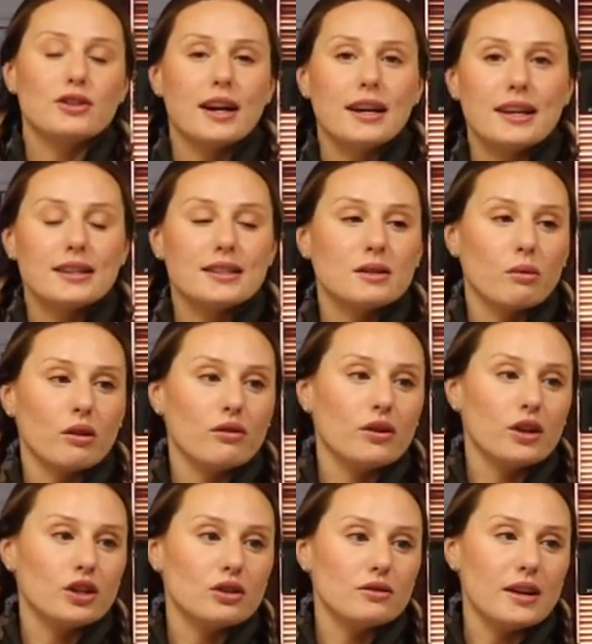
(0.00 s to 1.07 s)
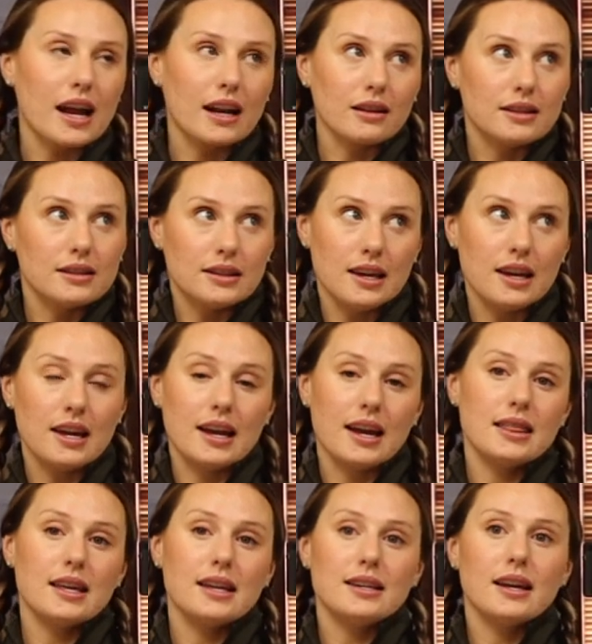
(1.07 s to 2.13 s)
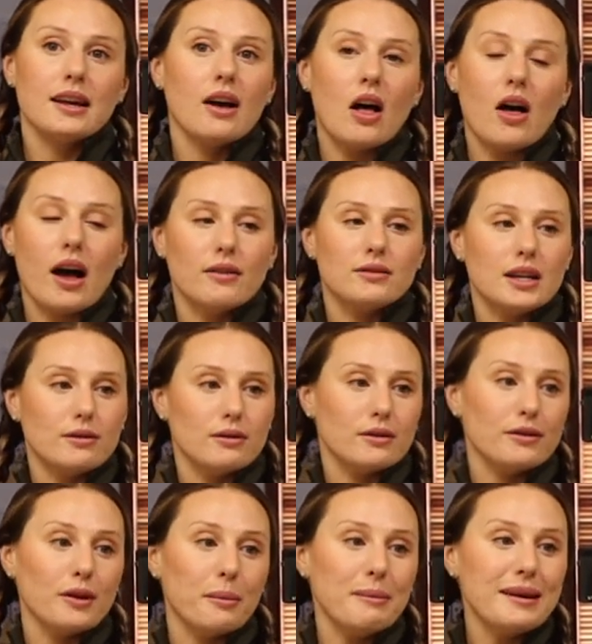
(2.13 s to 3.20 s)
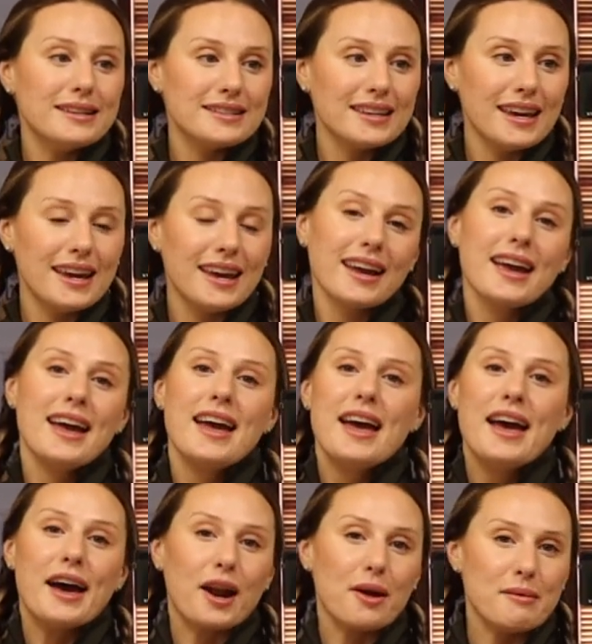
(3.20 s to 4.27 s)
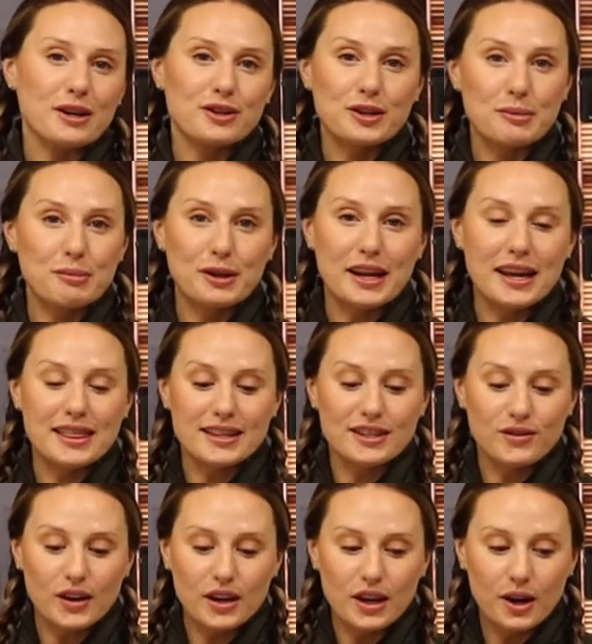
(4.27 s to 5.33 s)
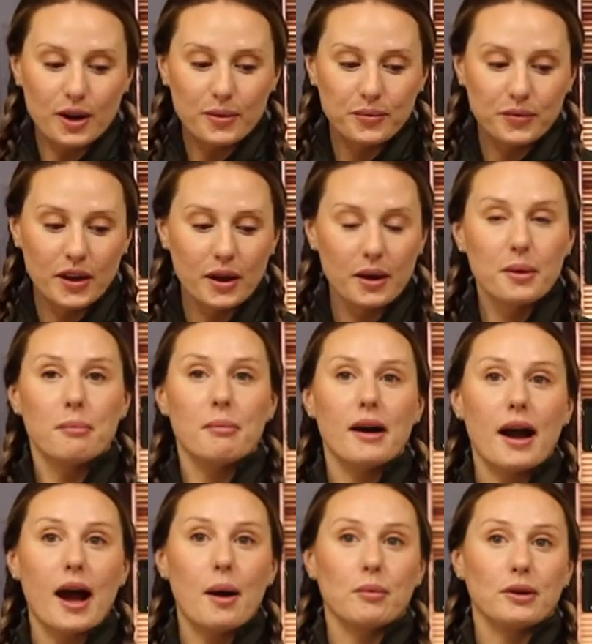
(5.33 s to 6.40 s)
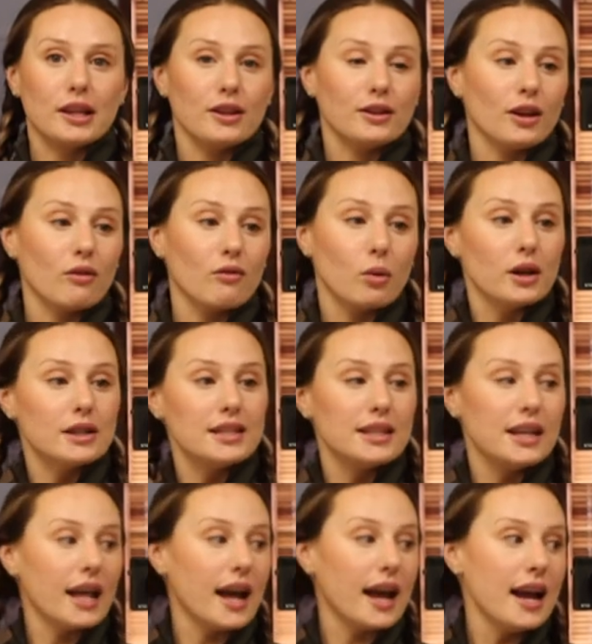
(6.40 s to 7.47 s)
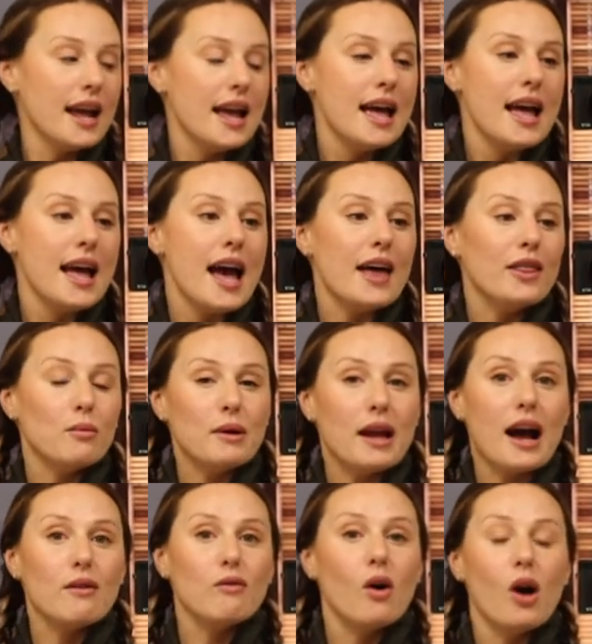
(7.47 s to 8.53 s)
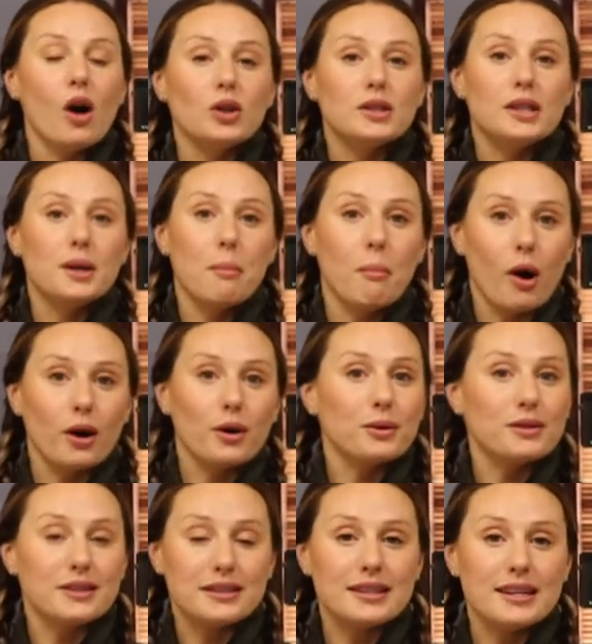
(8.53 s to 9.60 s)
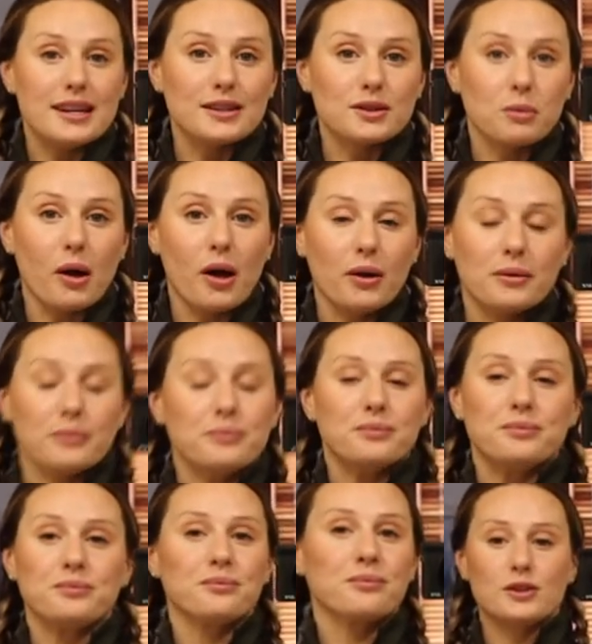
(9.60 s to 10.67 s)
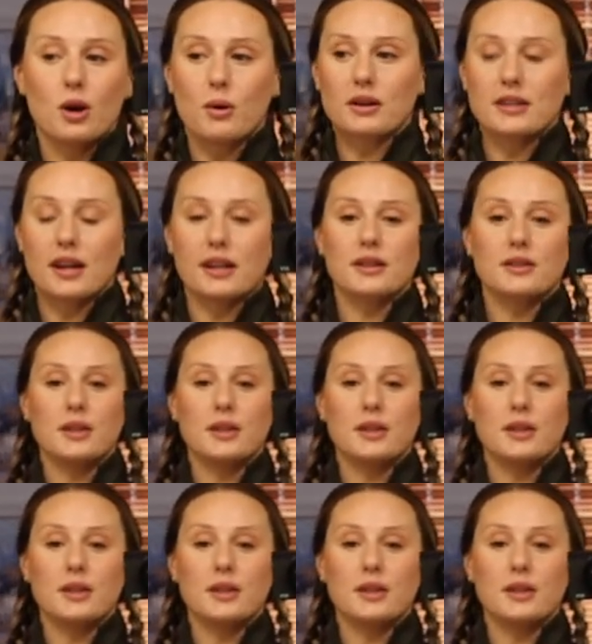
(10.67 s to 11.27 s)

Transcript: try to get some more footage of Natalie skiing, and then I'll have David film me skiing, and I'll make sure to put it in this video. But I'm really looking forward to today. And then we have all day tomorrow to ski as well, and so exciting.